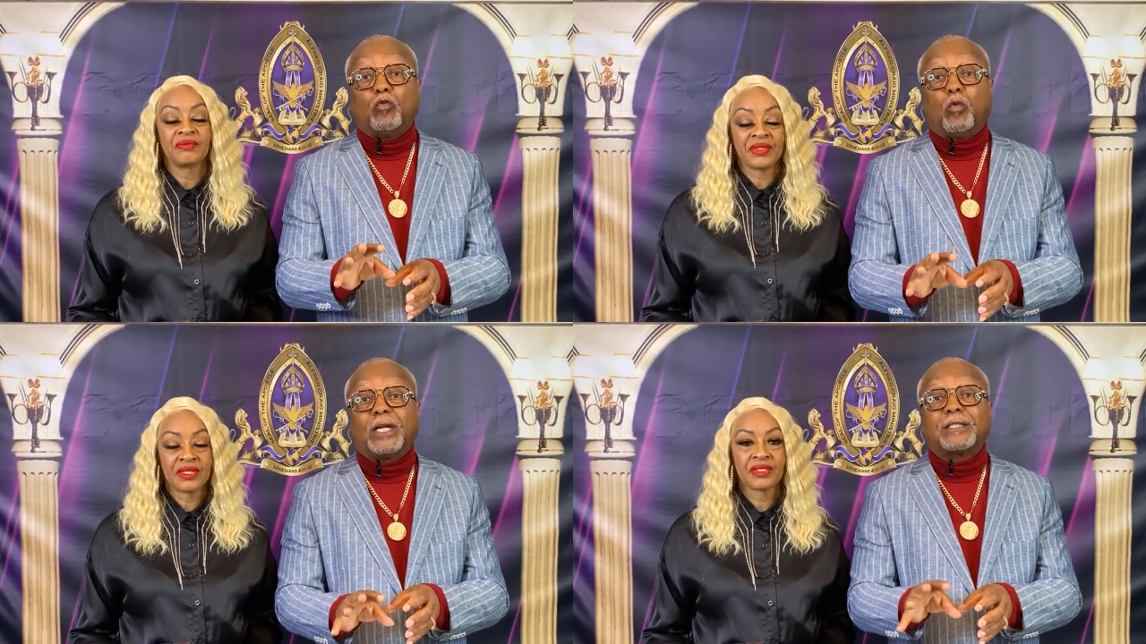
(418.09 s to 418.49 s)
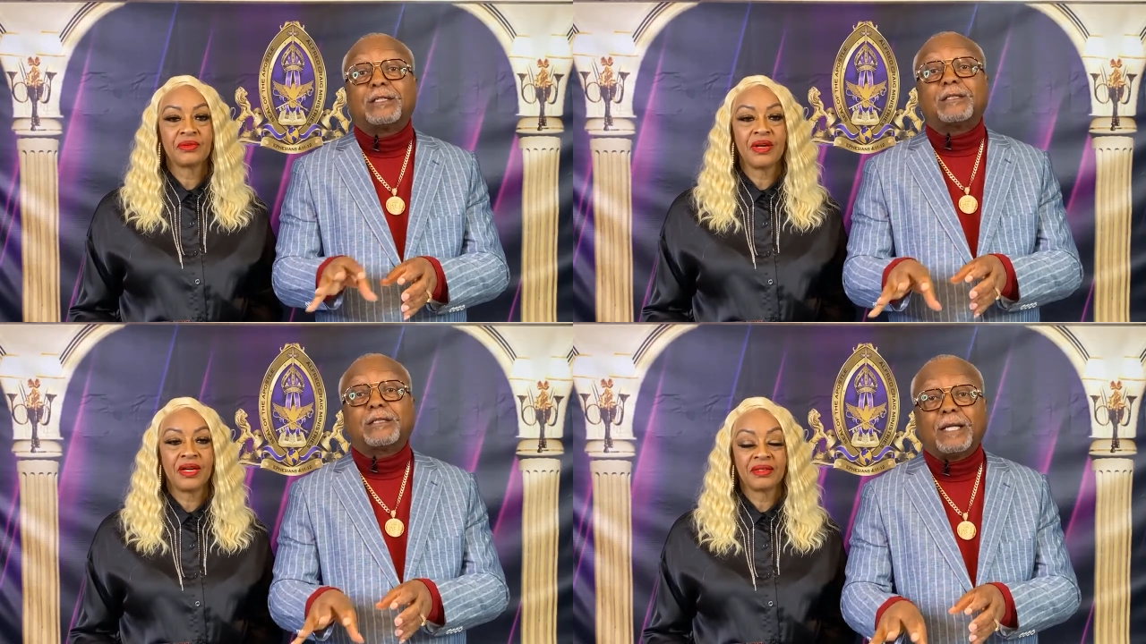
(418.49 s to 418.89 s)
Speaker 1: was
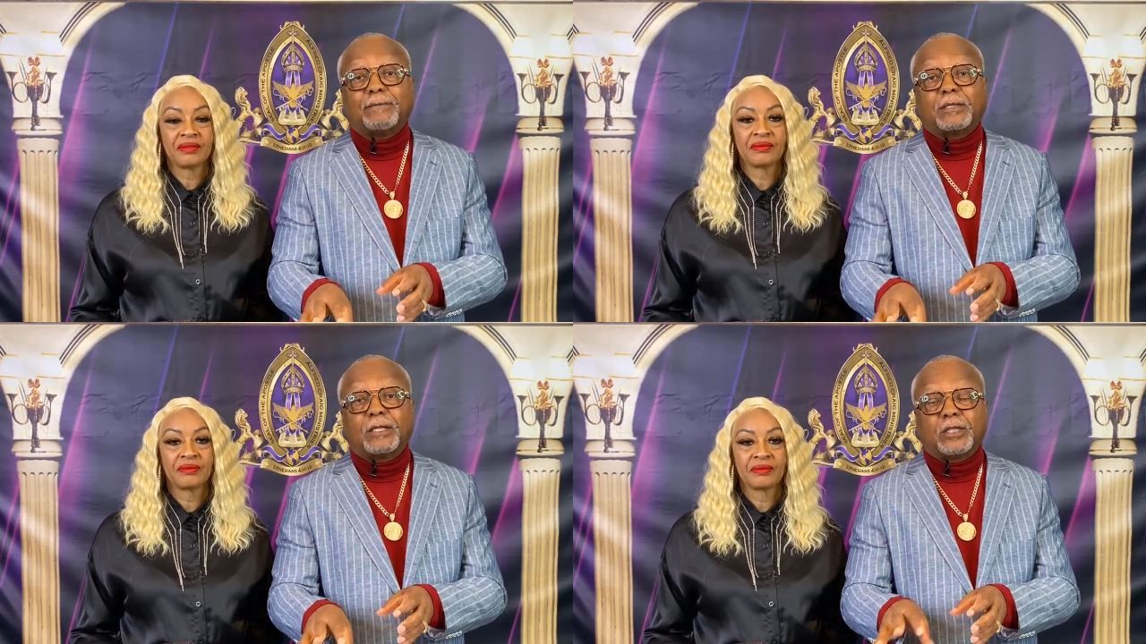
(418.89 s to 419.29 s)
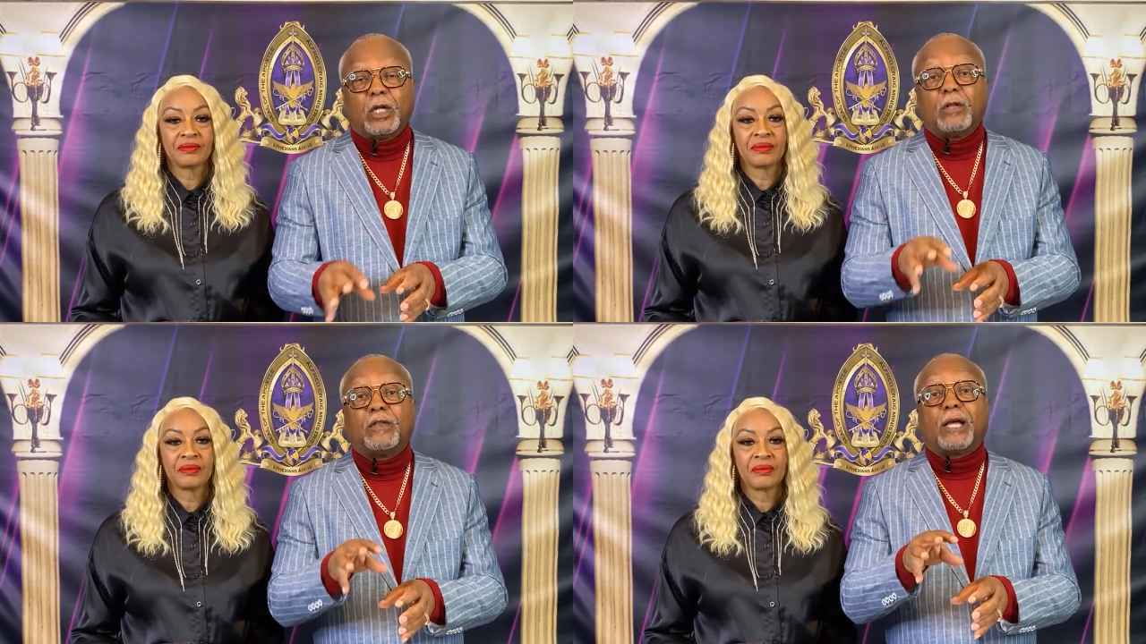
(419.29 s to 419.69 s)
the
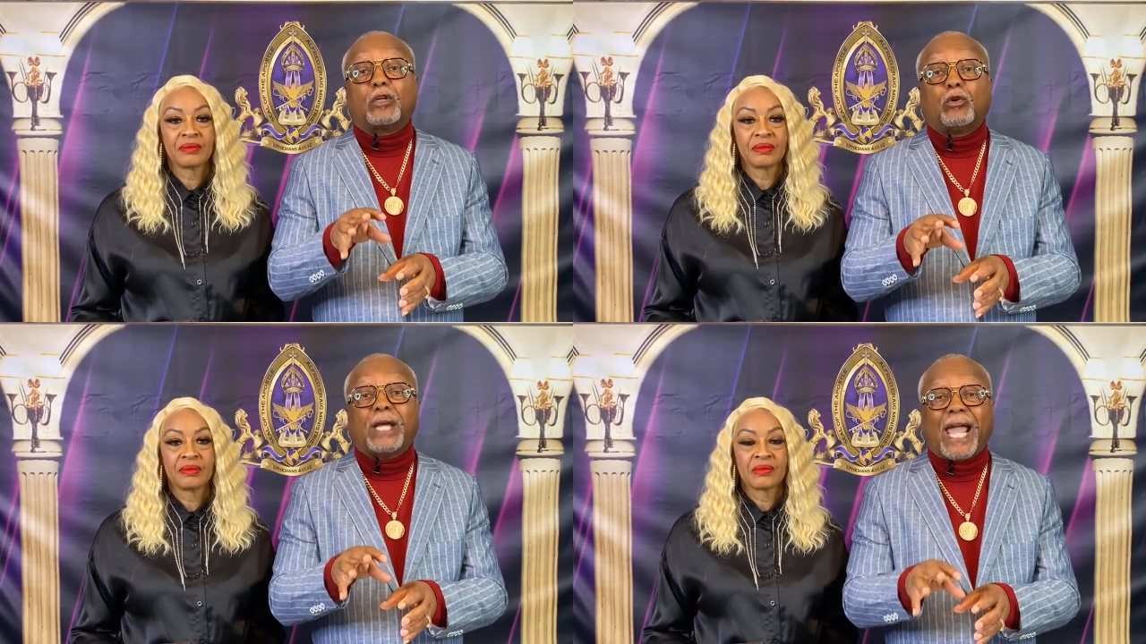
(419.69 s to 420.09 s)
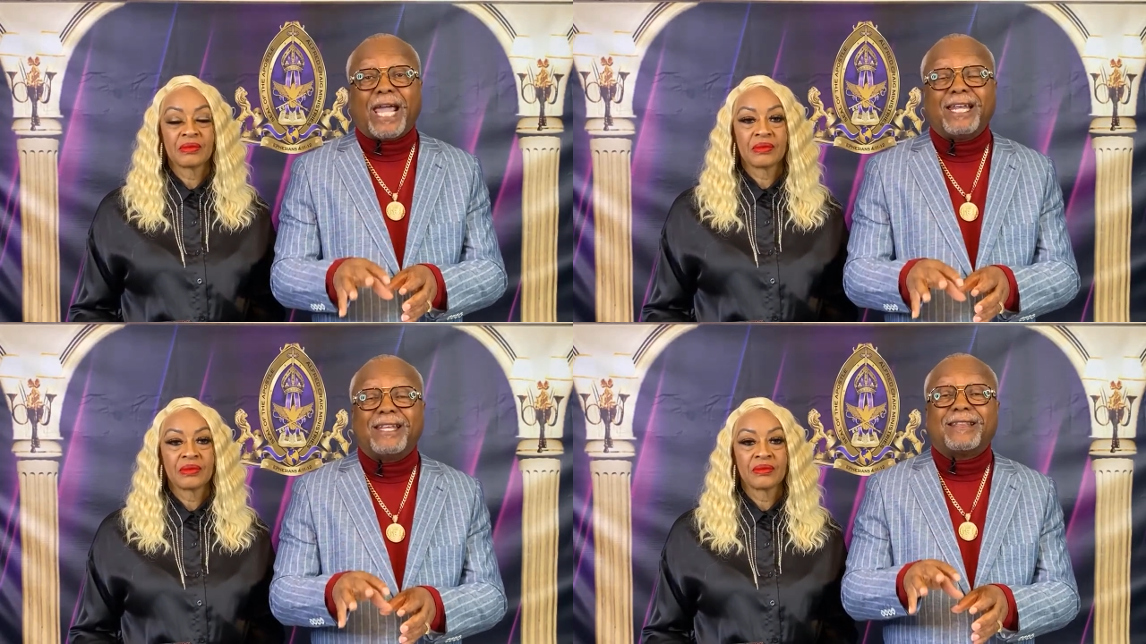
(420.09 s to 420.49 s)
substance that
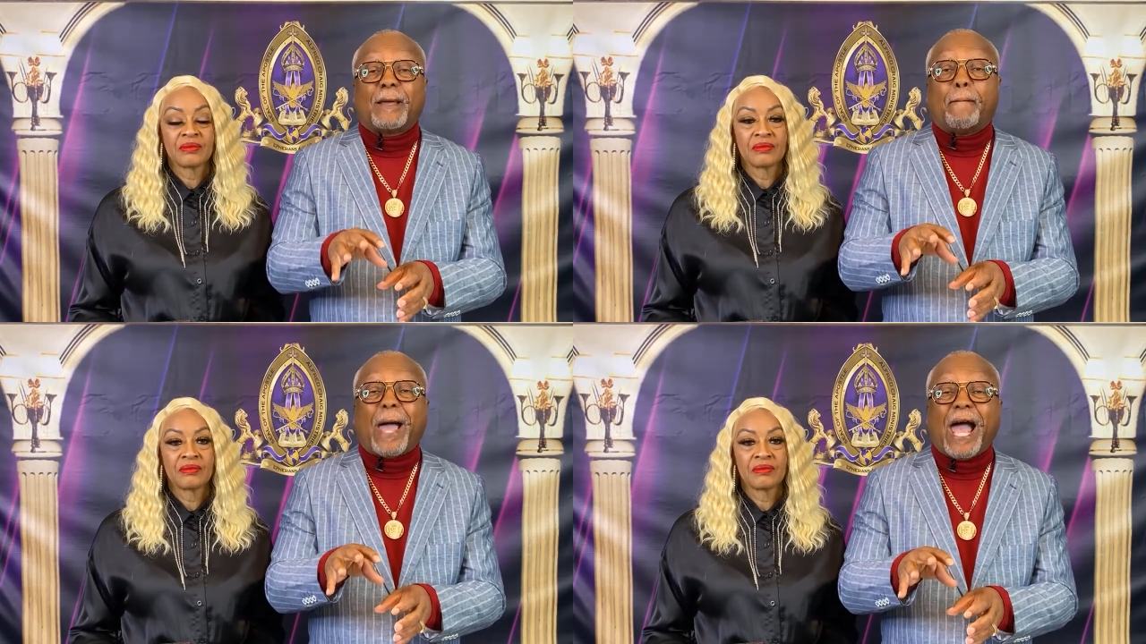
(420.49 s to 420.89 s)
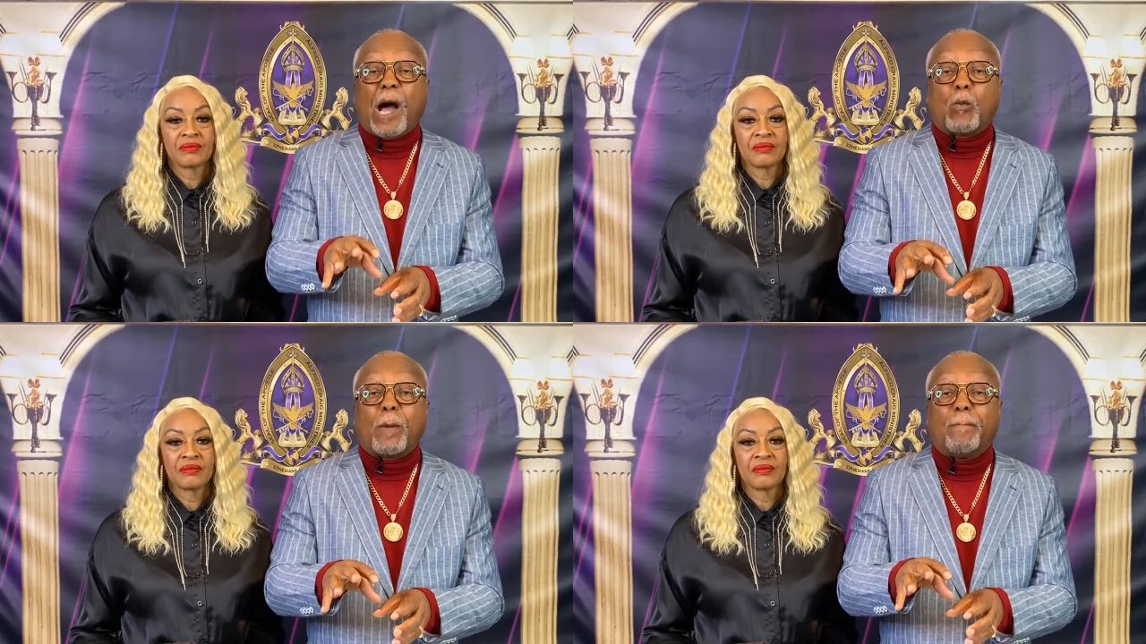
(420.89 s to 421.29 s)
created the
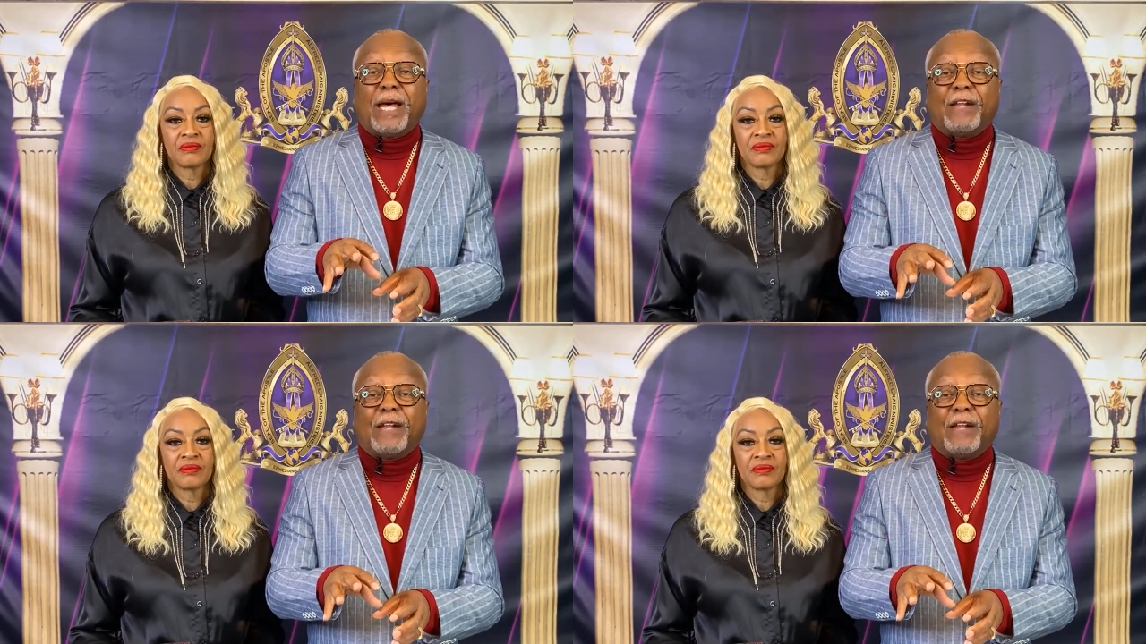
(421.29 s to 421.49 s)
outward